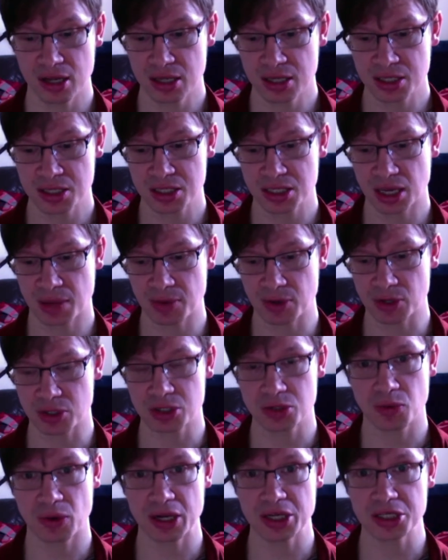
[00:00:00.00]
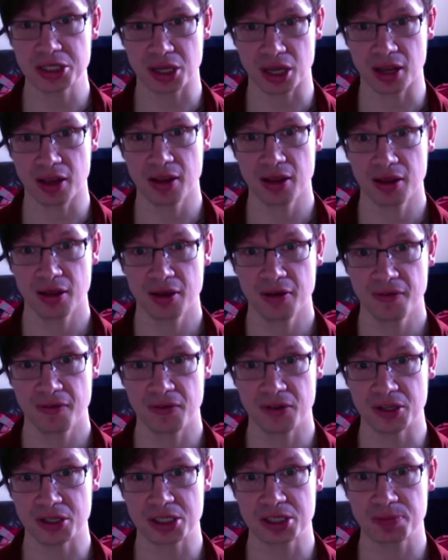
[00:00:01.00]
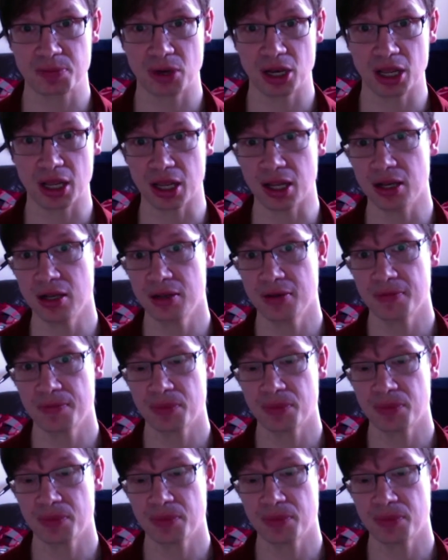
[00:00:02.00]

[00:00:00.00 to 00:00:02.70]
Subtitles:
stomach 20 for the spleen